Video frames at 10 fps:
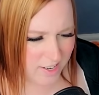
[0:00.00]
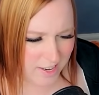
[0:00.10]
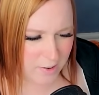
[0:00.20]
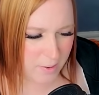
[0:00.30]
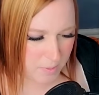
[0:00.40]

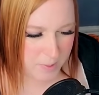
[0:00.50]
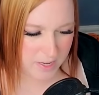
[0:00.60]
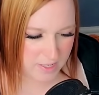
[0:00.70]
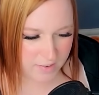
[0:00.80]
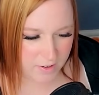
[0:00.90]
I know I
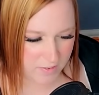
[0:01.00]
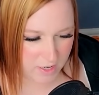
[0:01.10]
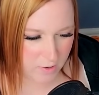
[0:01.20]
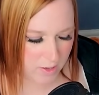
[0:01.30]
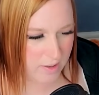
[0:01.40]
repeat it every
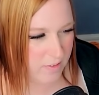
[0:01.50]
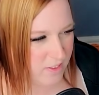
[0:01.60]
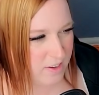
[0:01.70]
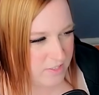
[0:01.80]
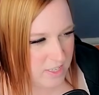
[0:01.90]
video, and I
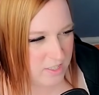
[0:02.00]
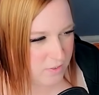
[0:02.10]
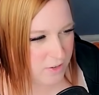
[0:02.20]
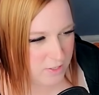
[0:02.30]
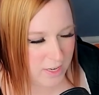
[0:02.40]
think I've said
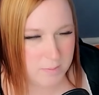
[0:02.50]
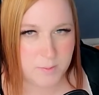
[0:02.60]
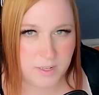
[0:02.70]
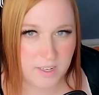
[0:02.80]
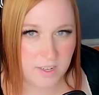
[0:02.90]
this a few
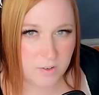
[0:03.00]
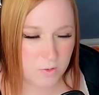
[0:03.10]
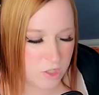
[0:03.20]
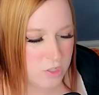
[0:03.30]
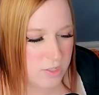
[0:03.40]
times, but
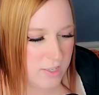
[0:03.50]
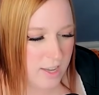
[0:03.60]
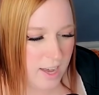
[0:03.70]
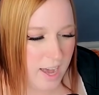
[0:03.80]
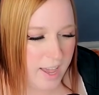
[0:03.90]

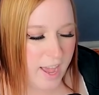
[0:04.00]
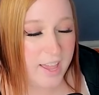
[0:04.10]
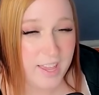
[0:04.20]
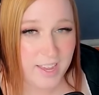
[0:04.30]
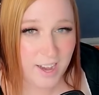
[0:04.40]

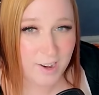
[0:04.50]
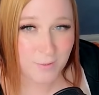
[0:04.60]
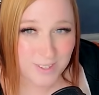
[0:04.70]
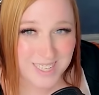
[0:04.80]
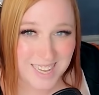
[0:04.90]
I
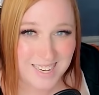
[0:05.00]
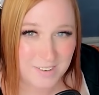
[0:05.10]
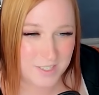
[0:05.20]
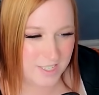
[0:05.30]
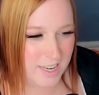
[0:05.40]
really can't
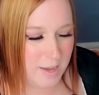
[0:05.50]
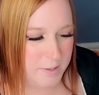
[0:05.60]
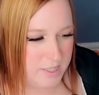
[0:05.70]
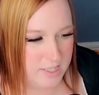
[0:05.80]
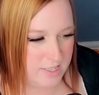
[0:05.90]
overstate how
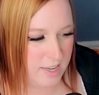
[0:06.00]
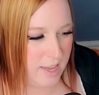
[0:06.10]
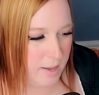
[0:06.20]
much it is.